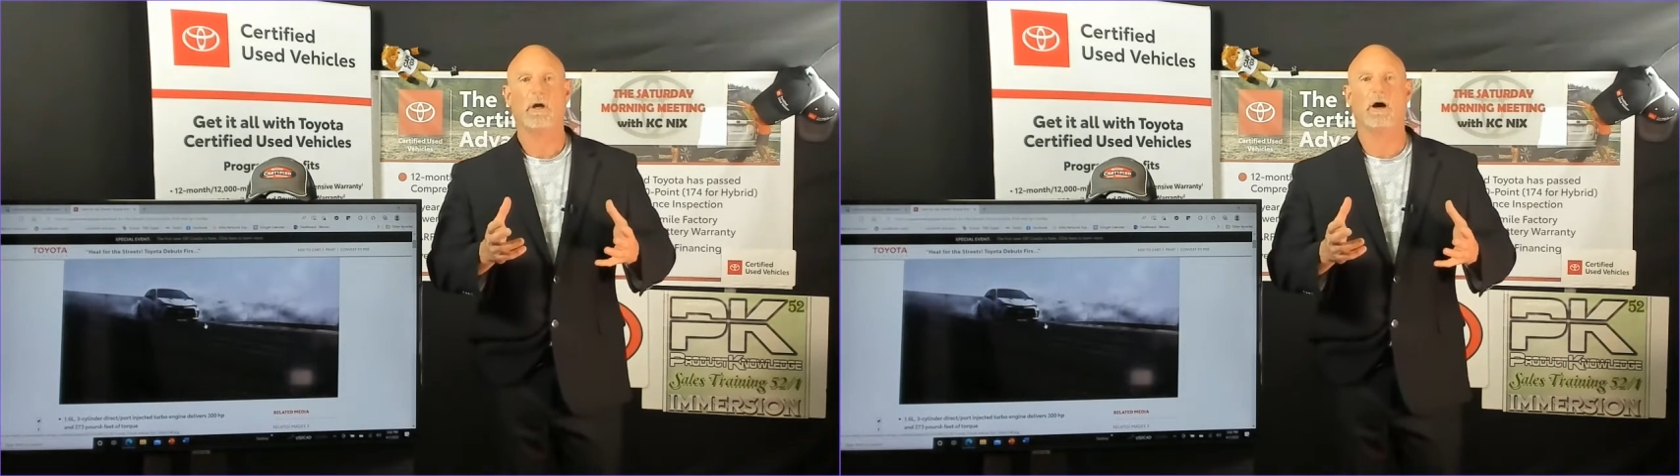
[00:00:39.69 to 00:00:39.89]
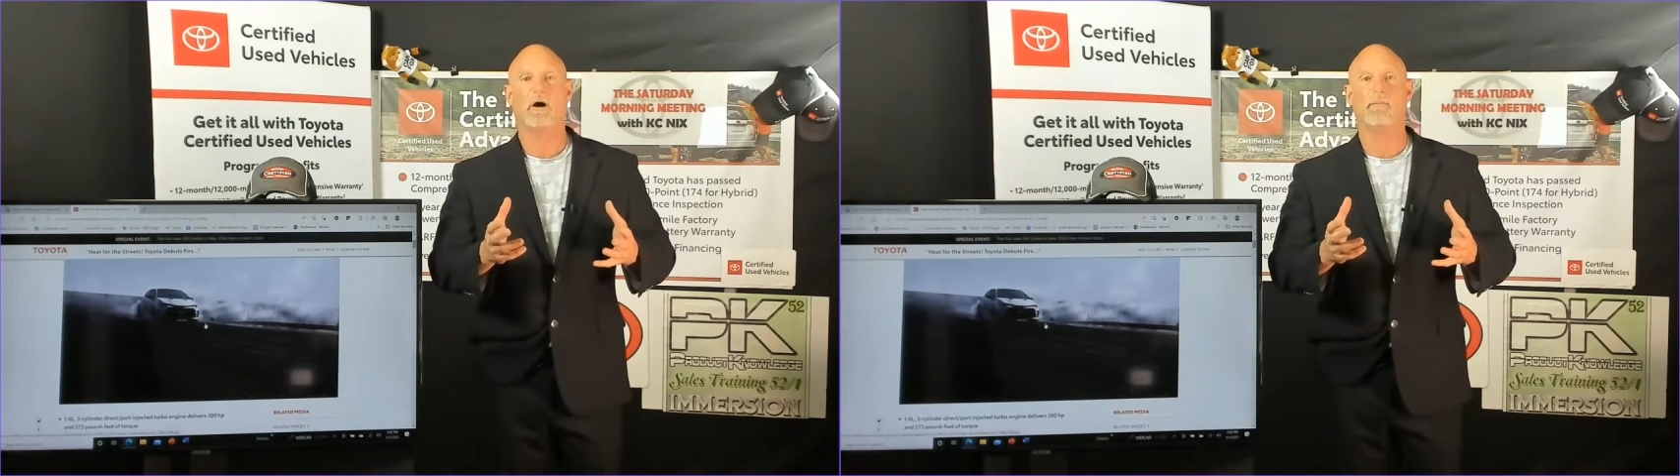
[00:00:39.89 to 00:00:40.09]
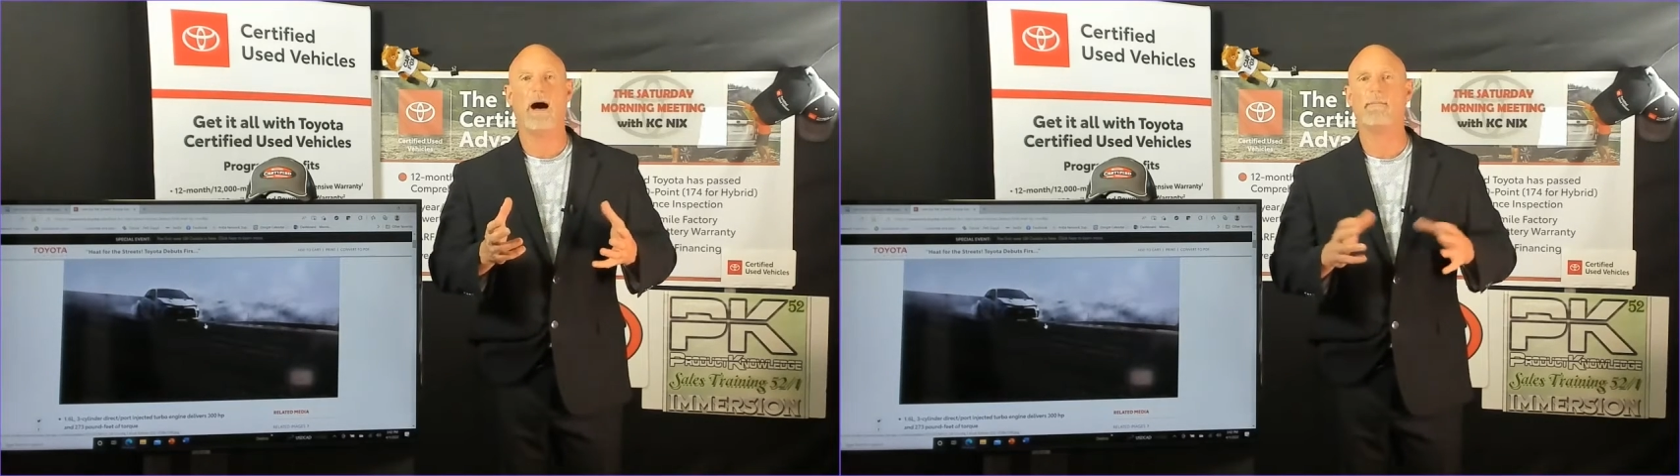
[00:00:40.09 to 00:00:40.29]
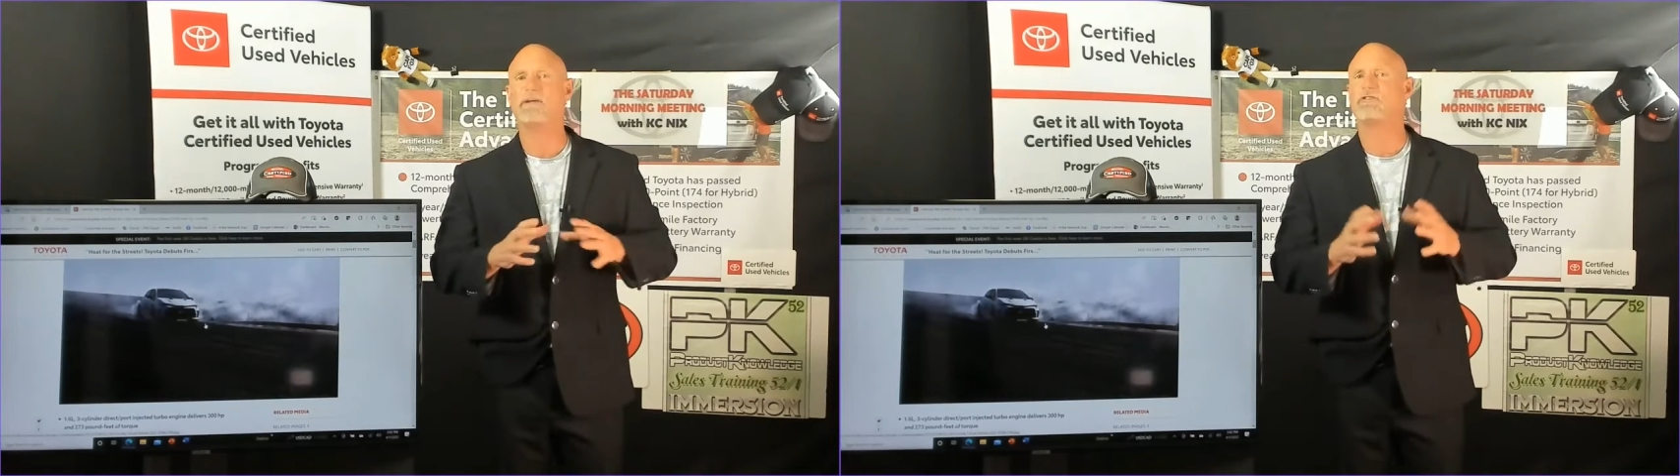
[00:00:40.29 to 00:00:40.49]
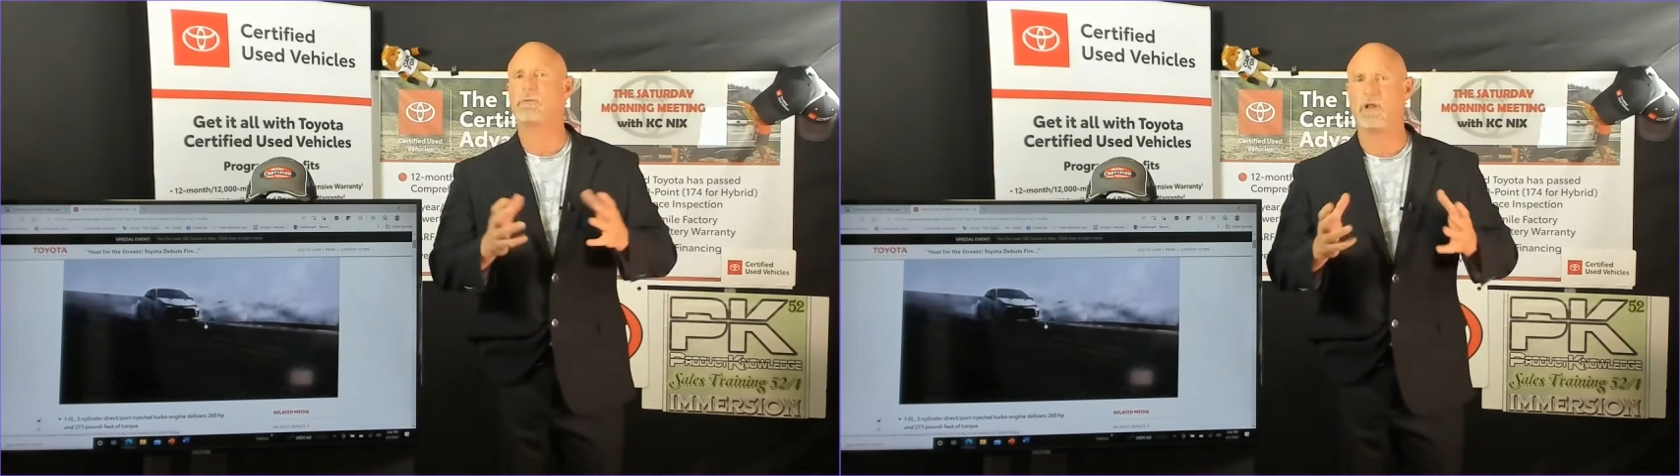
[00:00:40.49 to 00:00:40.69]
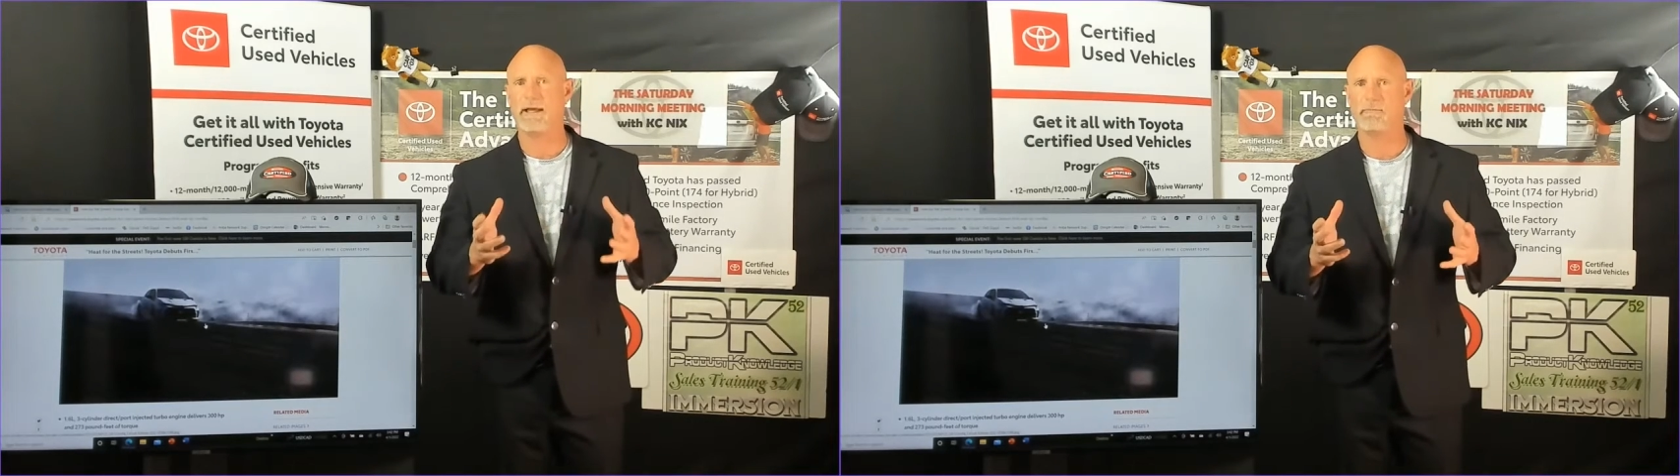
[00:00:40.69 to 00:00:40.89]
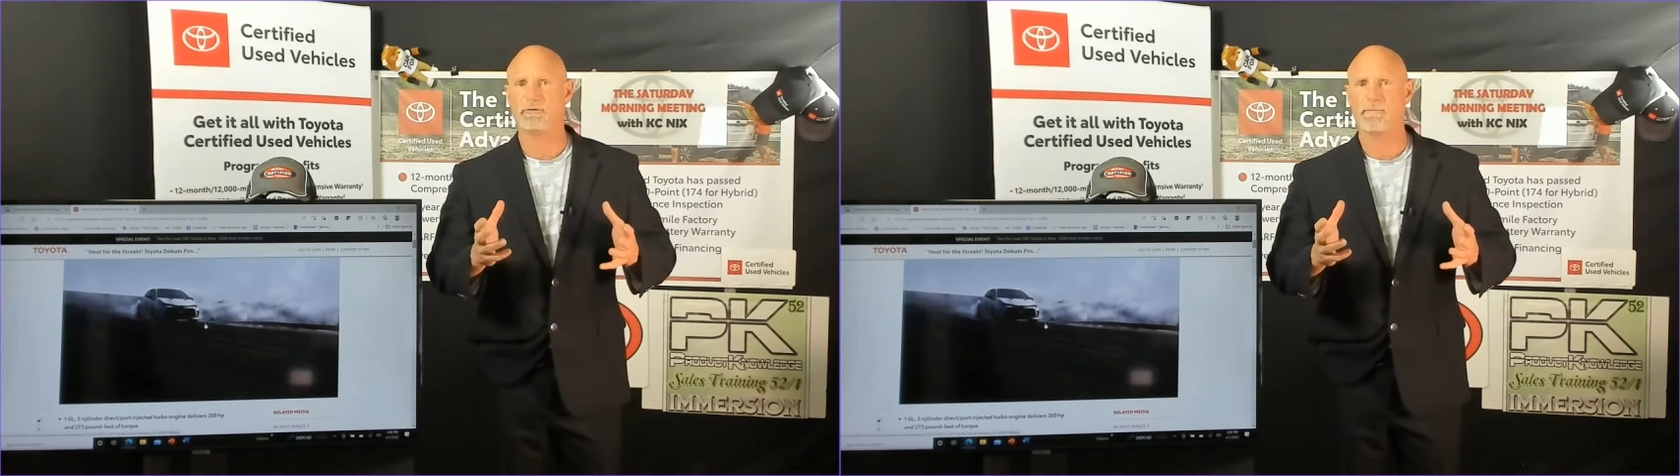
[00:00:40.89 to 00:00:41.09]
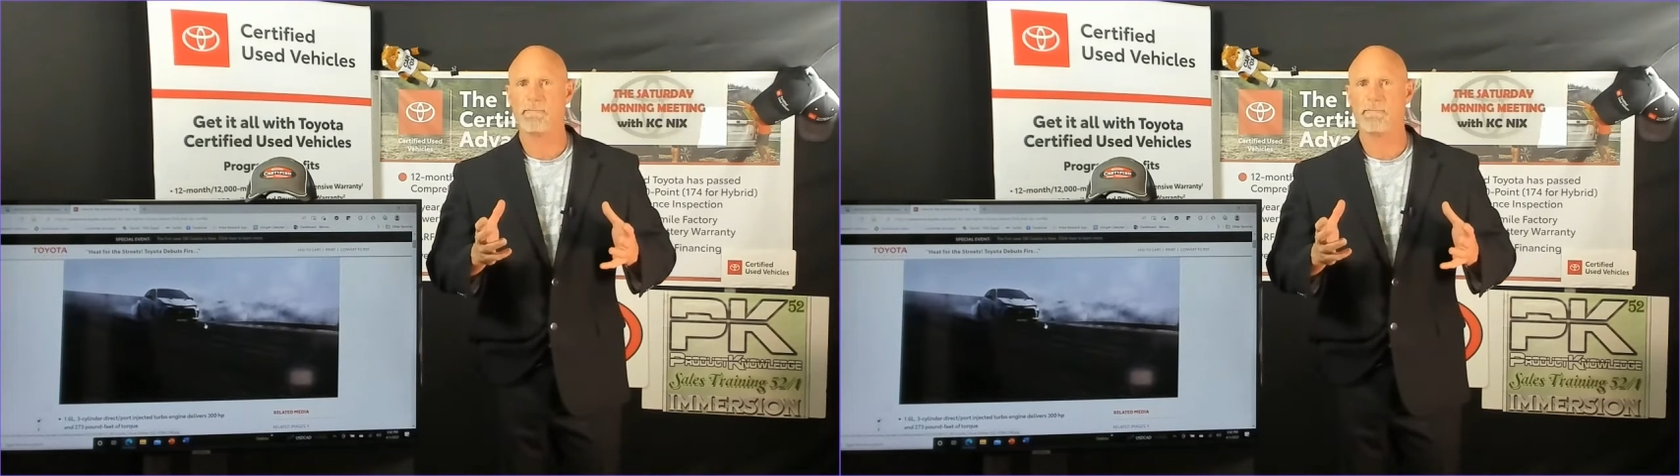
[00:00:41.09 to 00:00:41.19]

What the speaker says: I made some claims.